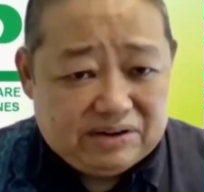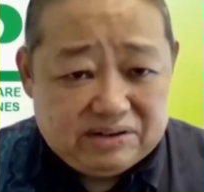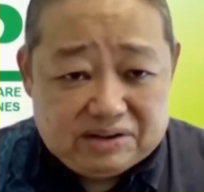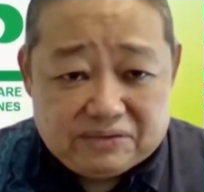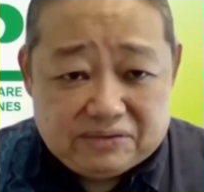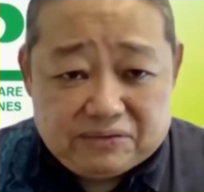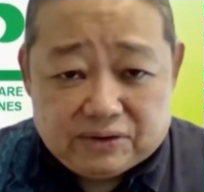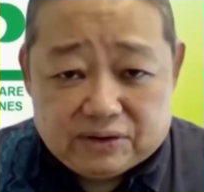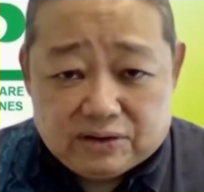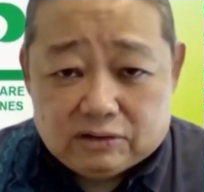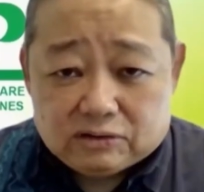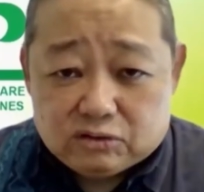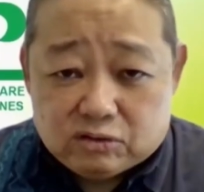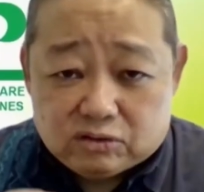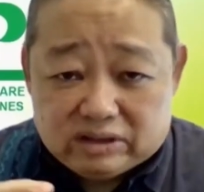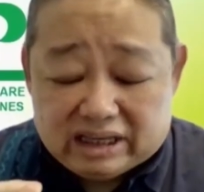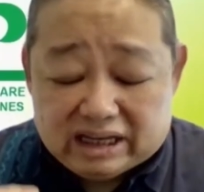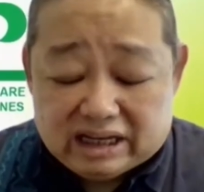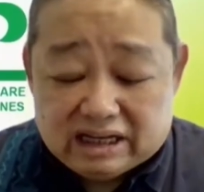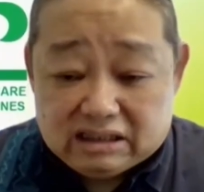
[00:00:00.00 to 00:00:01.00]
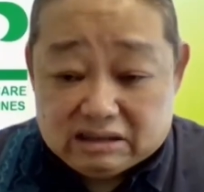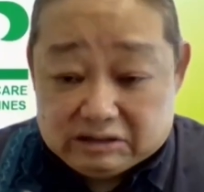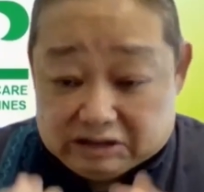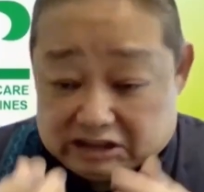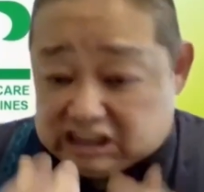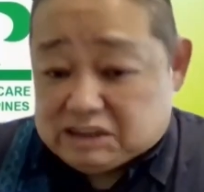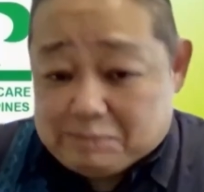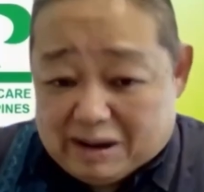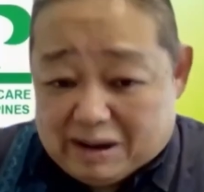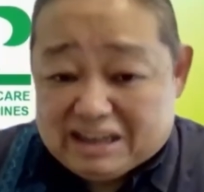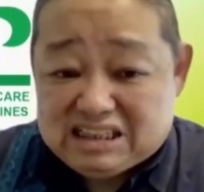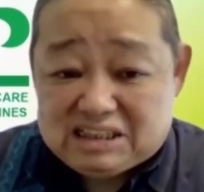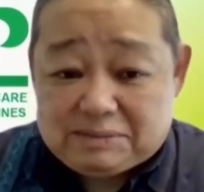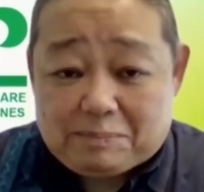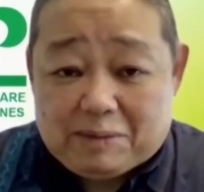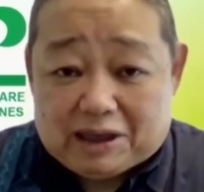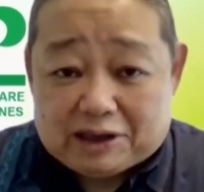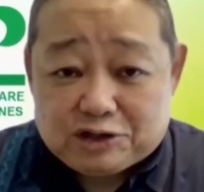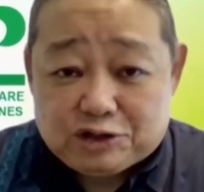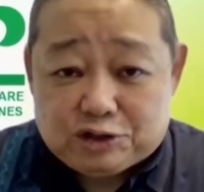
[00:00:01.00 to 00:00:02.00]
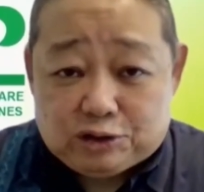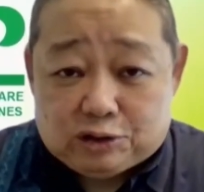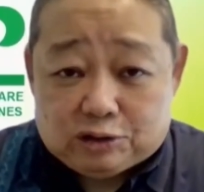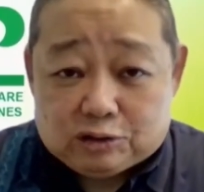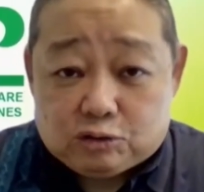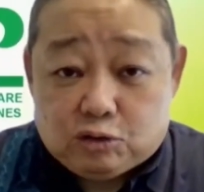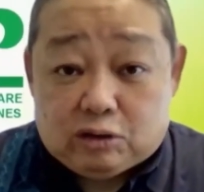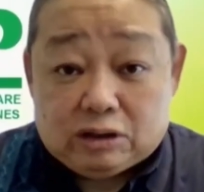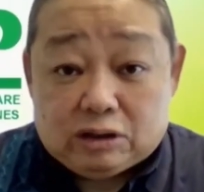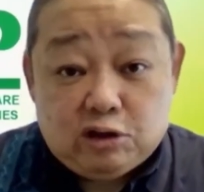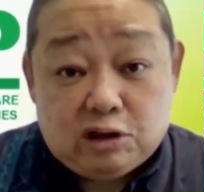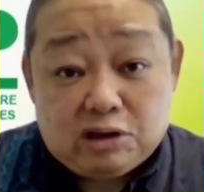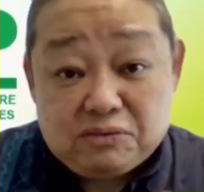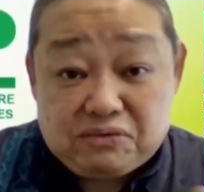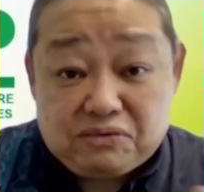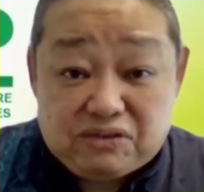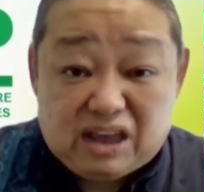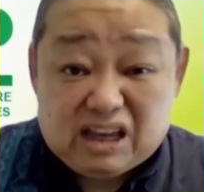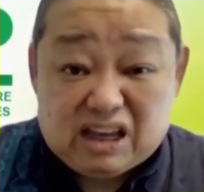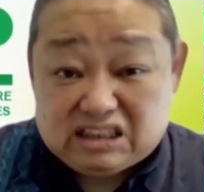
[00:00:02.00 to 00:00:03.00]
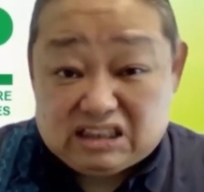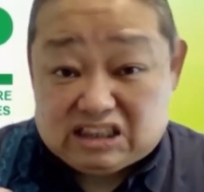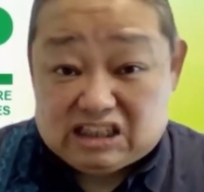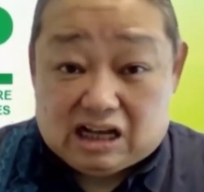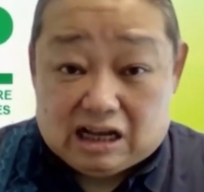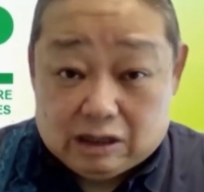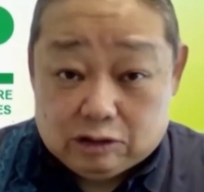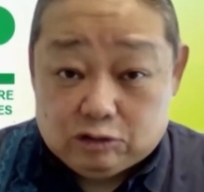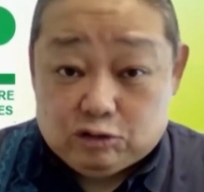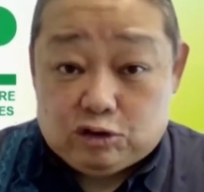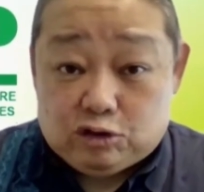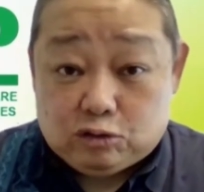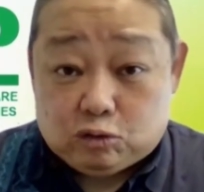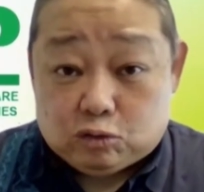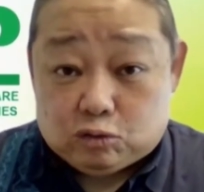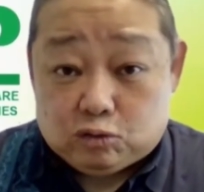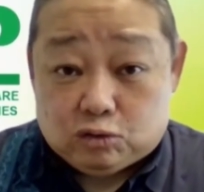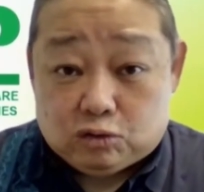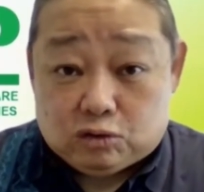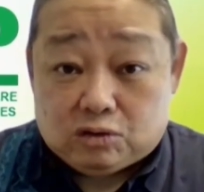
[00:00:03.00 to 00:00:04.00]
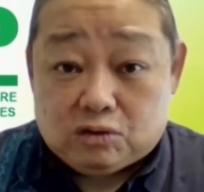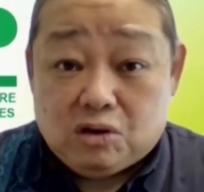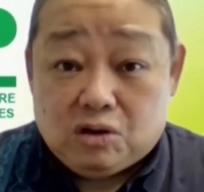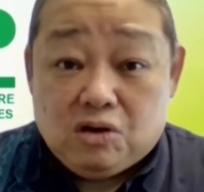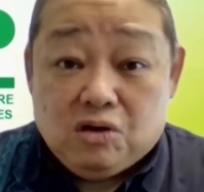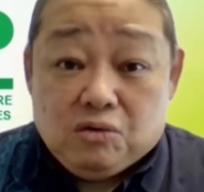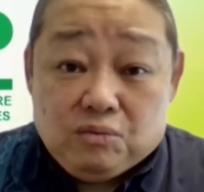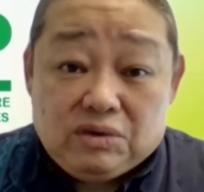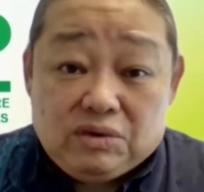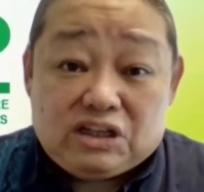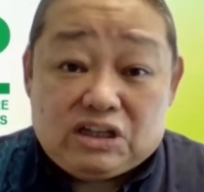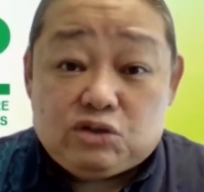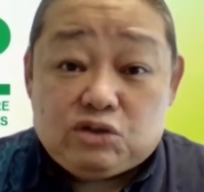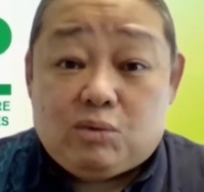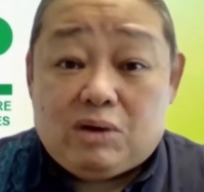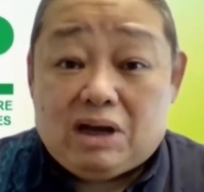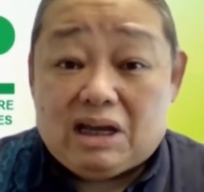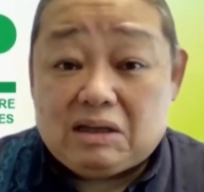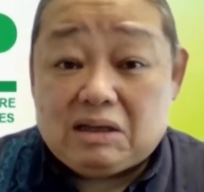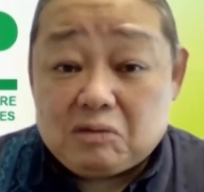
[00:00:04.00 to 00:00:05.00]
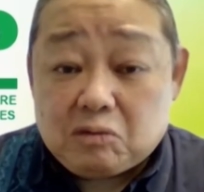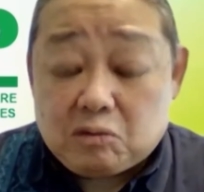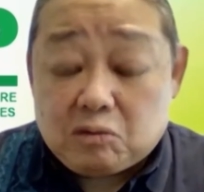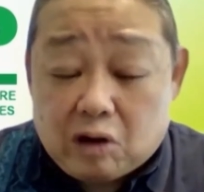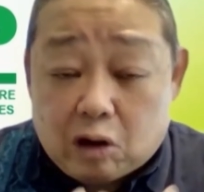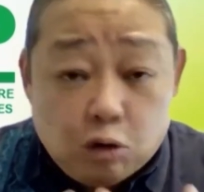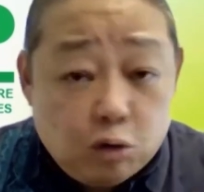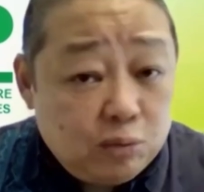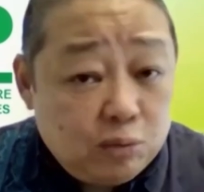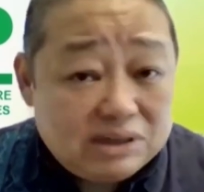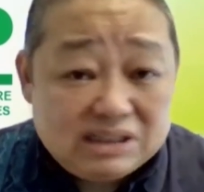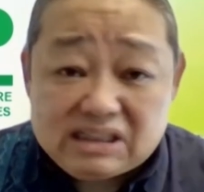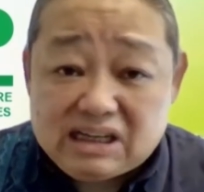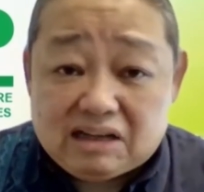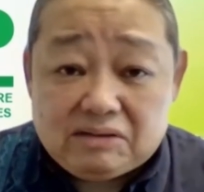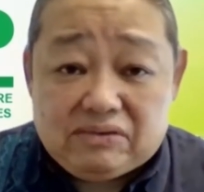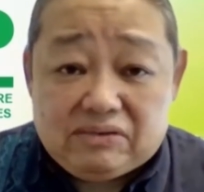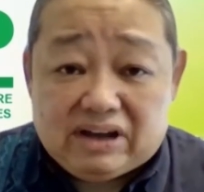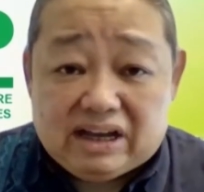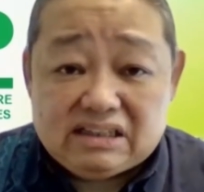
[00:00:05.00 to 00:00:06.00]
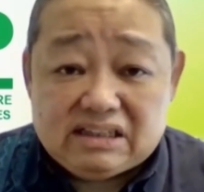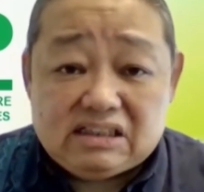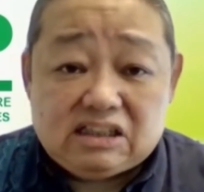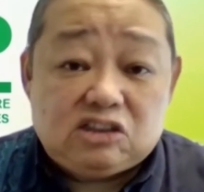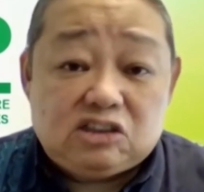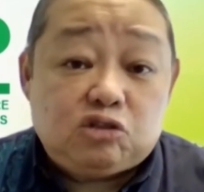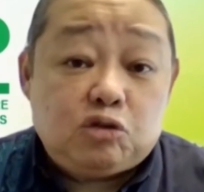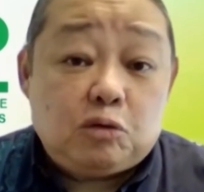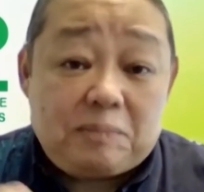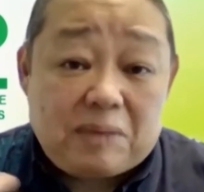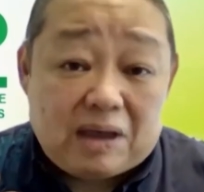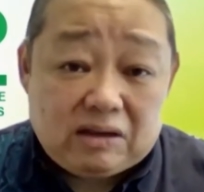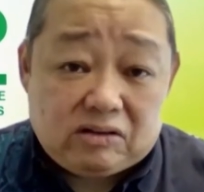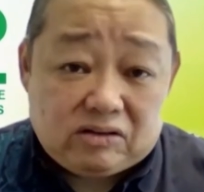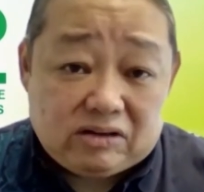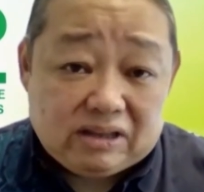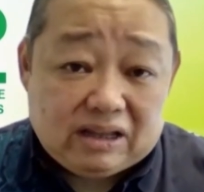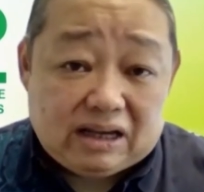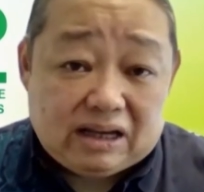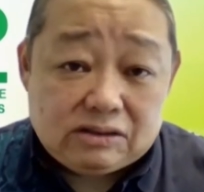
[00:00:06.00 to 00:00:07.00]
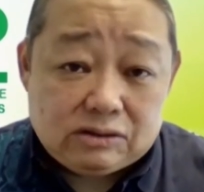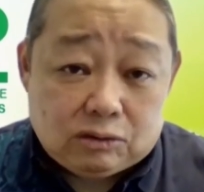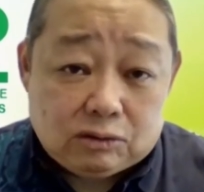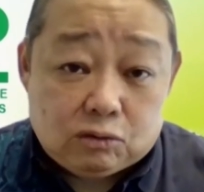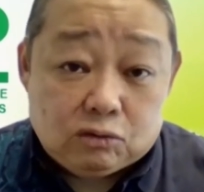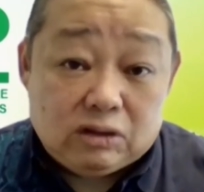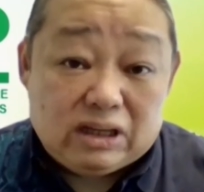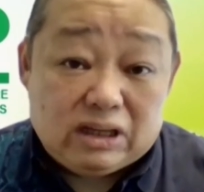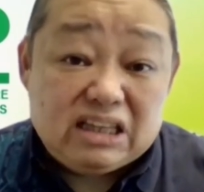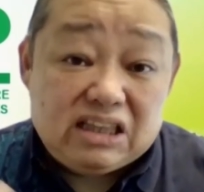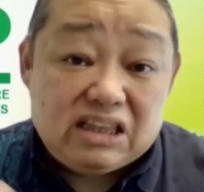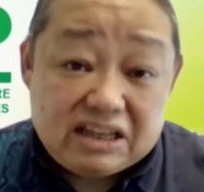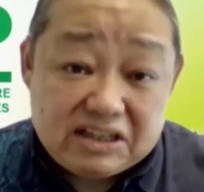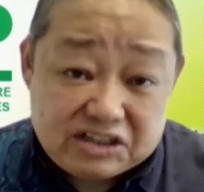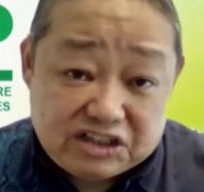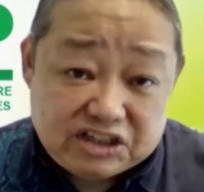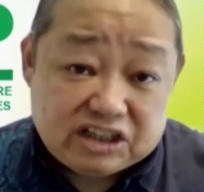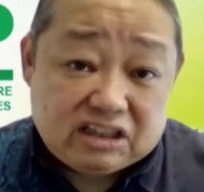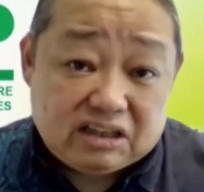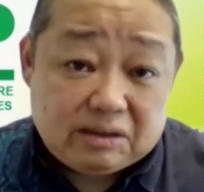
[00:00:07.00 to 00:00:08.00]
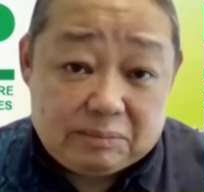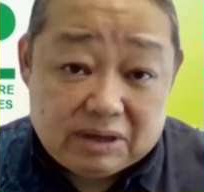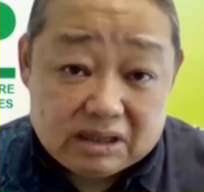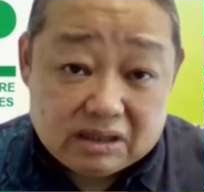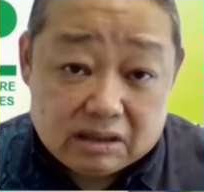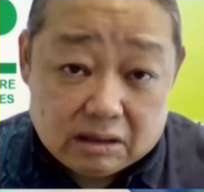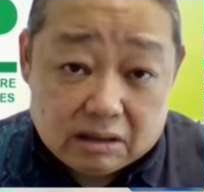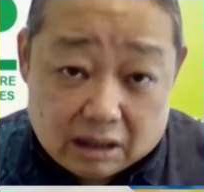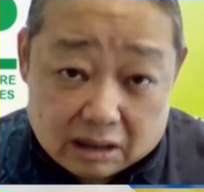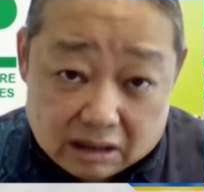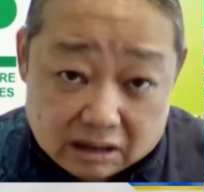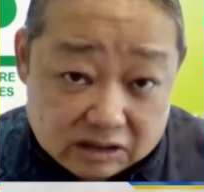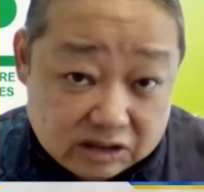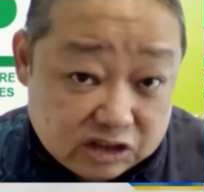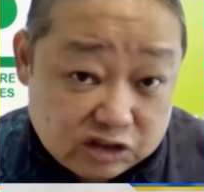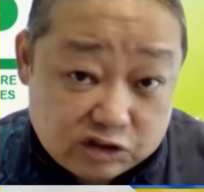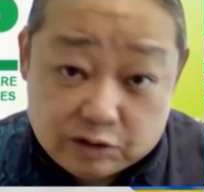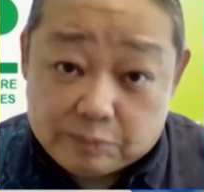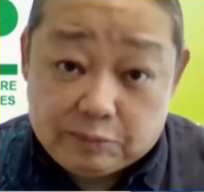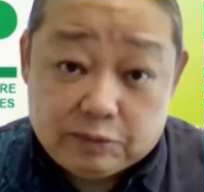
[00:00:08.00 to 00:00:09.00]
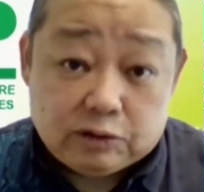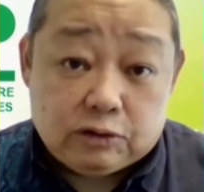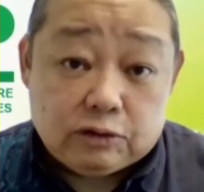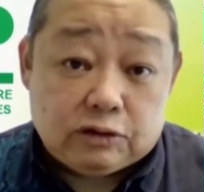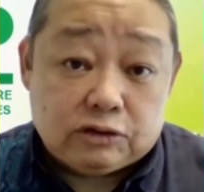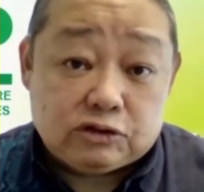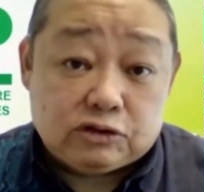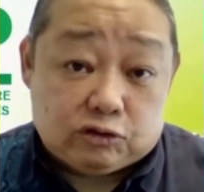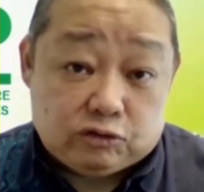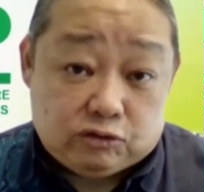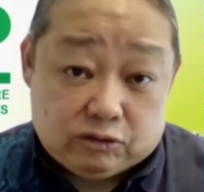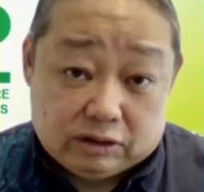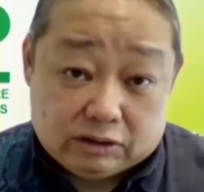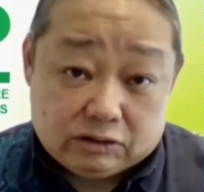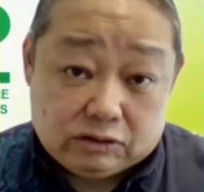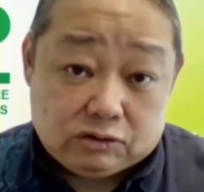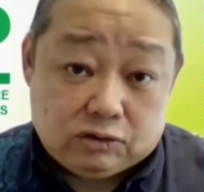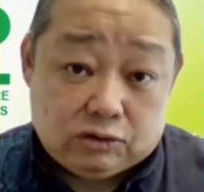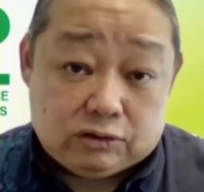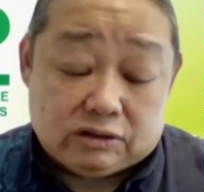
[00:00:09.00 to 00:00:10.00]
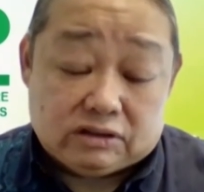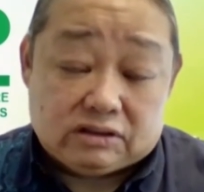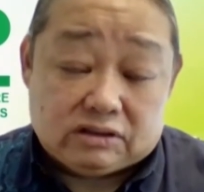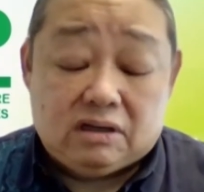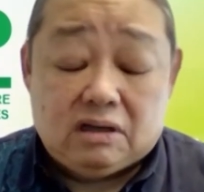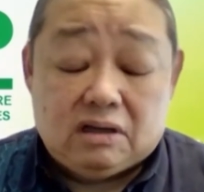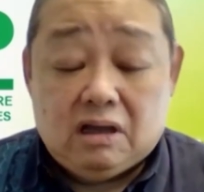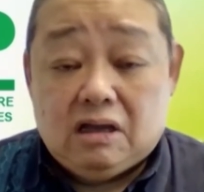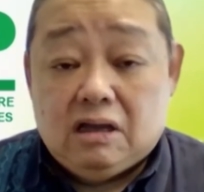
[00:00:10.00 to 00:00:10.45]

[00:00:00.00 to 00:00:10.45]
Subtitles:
difficult to tell just by inspection kung ano yung fake tsaka ano yung totoo. Which is why always the advice is to patronize only legitimate distributors or drugstores.